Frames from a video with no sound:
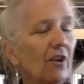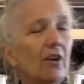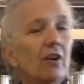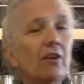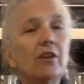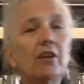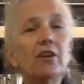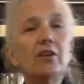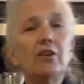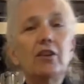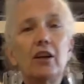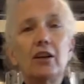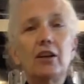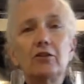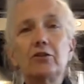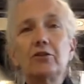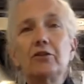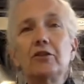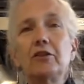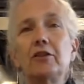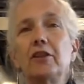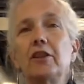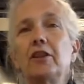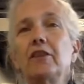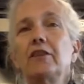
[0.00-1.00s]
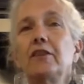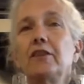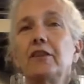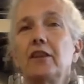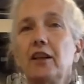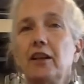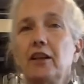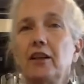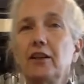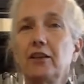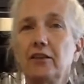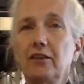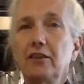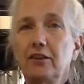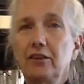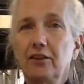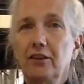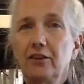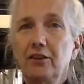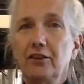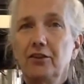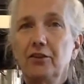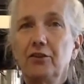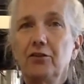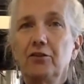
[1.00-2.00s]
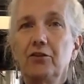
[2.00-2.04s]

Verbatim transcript: the doctor says that you